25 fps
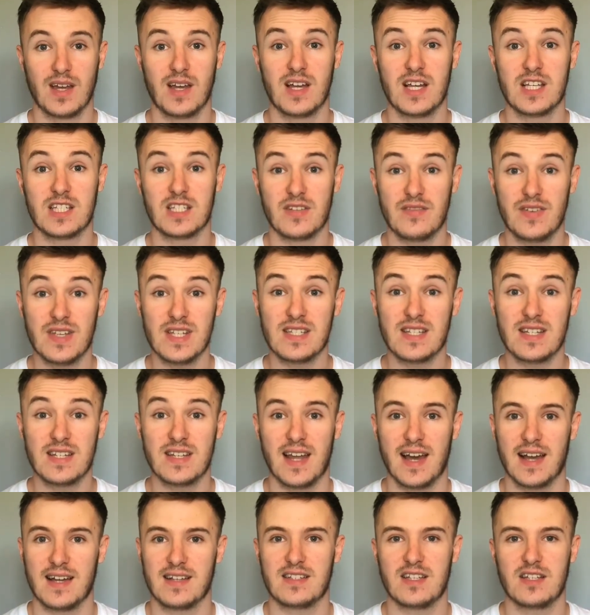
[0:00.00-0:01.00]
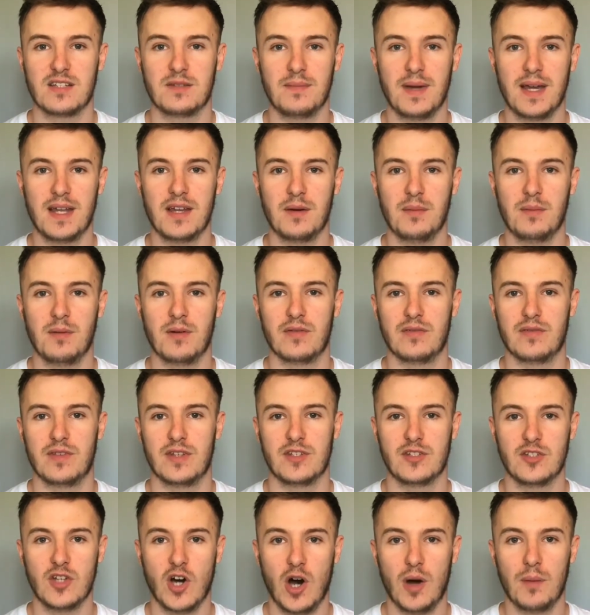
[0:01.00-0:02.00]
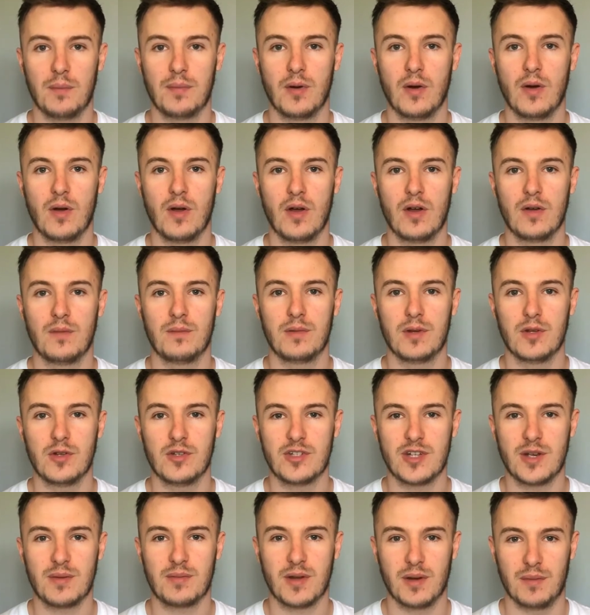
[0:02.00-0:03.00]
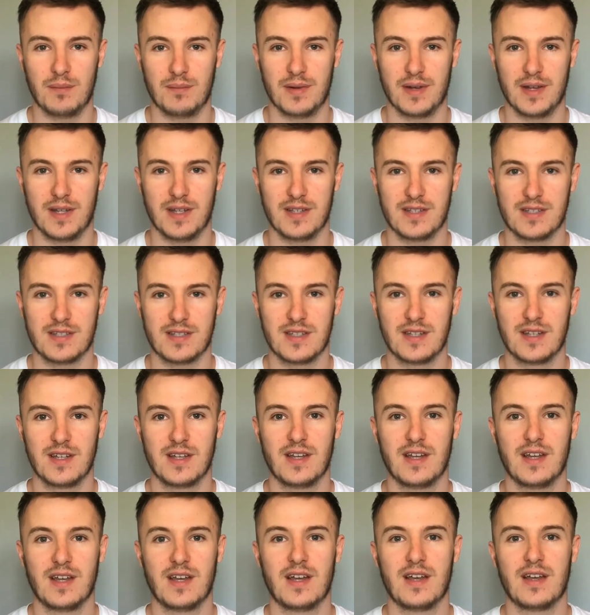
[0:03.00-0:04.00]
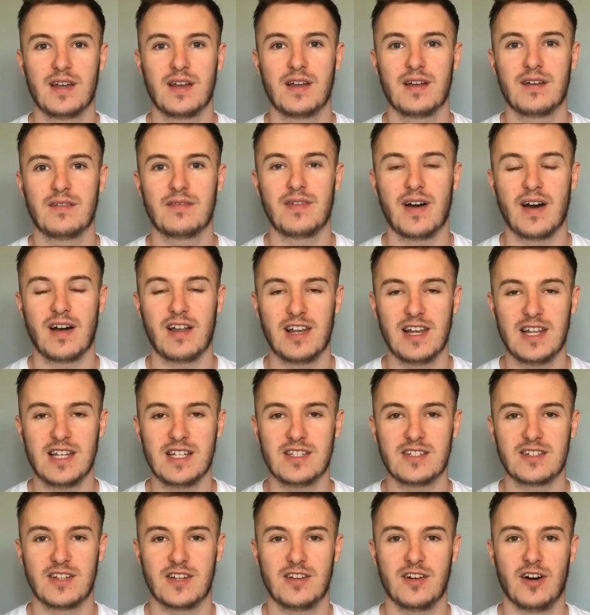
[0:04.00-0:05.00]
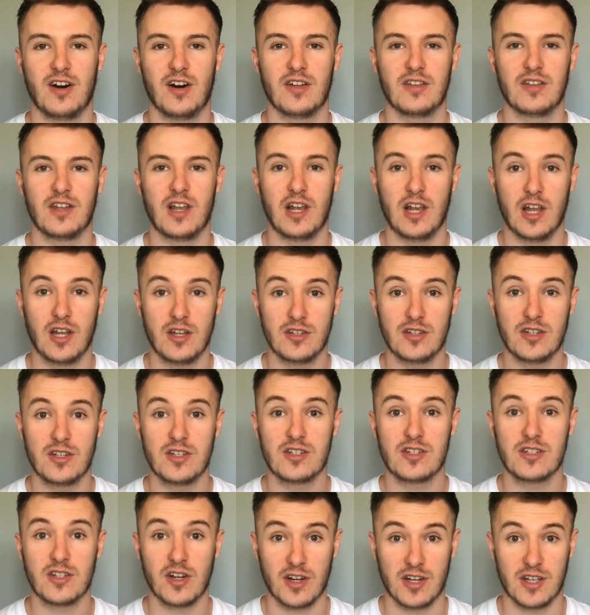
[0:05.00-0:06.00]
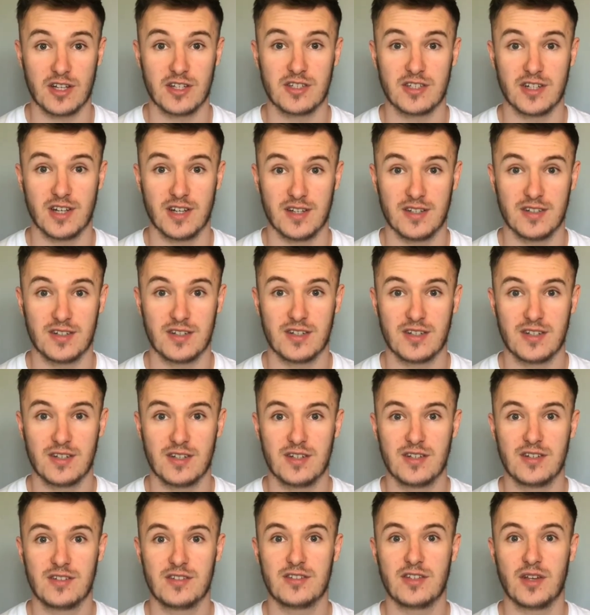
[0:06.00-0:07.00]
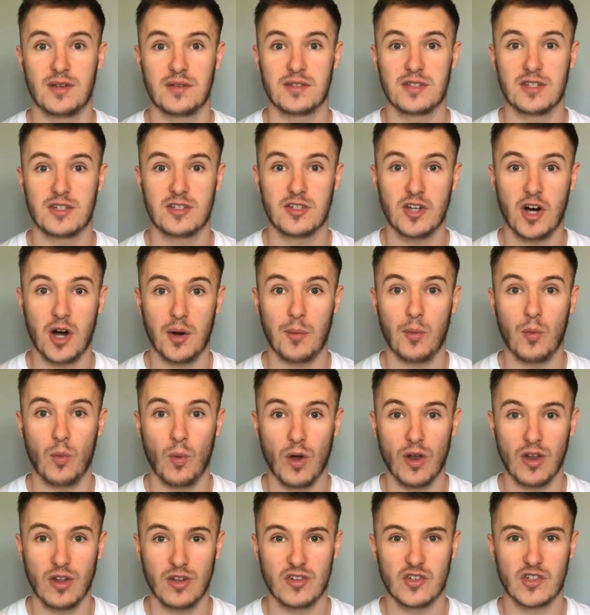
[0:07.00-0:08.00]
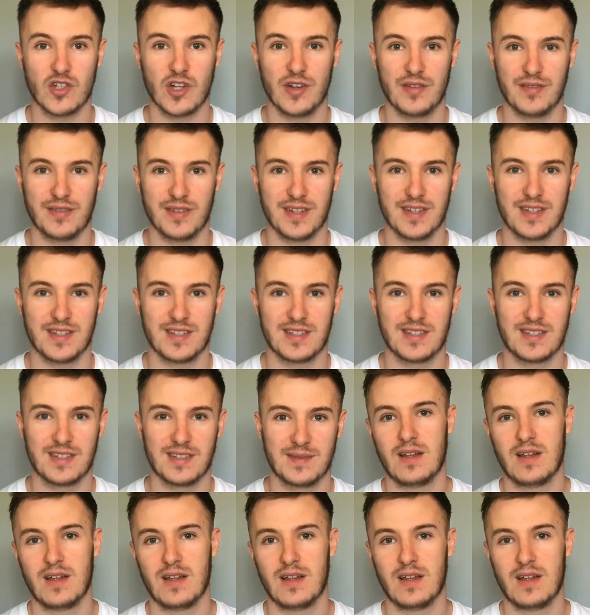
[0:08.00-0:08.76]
So this index is made up of the top blue chip companies that are listed on the London Stock Exchange. So it's the top 100 of these.